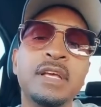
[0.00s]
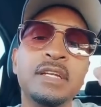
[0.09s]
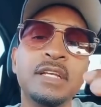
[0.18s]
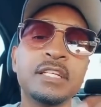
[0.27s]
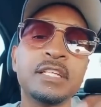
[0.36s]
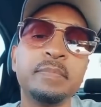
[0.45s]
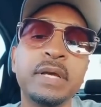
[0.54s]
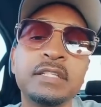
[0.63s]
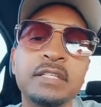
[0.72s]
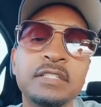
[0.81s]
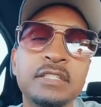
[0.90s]
And the
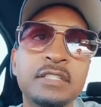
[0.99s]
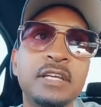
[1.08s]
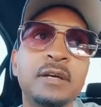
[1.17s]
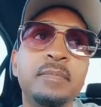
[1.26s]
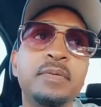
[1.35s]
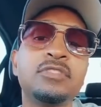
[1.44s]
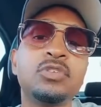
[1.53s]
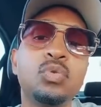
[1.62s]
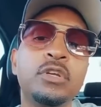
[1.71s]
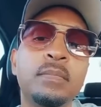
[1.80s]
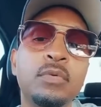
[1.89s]
expecting step is the
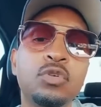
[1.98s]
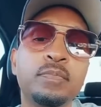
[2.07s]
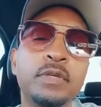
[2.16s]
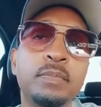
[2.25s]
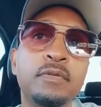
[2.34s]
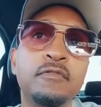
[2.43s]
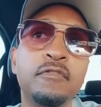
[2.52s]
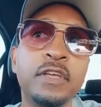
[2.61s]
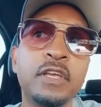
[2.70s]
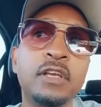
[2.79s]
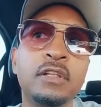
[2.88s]
one that most people
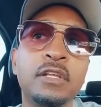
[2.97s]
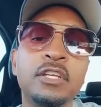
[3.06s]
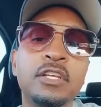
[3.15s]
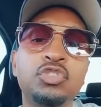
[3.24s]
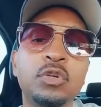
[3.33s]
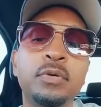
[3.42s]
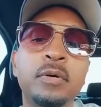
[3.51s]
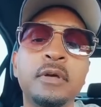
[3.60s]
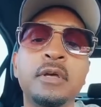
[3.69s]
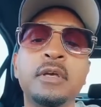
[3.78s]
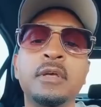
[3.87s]
fail and they trip up.